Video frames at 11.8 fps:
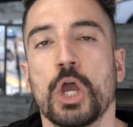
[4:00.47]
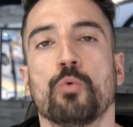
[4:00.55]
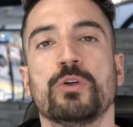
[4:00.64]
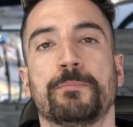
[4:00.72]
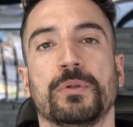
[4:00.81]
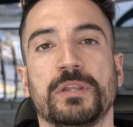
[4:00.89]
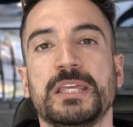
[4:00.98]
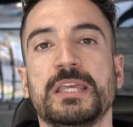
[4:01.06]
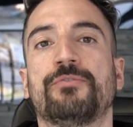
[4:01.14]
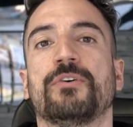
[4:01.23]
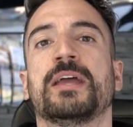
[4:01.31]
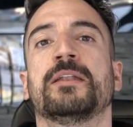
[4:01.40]
We
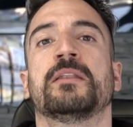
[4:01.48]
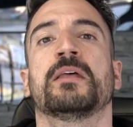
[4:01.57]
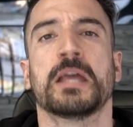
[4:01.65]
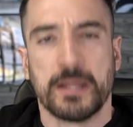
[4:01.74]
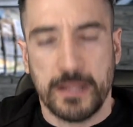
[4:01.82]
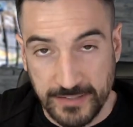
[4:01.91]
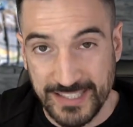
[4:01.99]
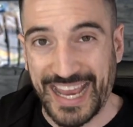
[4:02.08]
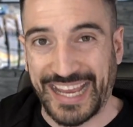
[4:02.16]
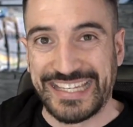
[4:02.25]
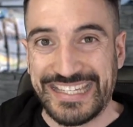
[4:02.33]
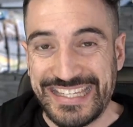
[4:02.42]
believe in
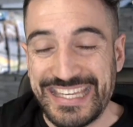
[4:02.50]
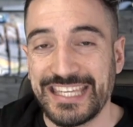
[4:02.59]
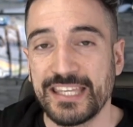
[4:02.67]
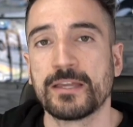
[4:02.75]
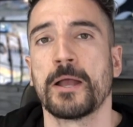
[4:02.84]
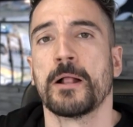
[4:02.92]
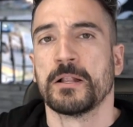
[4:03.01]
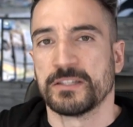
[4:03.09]
technique,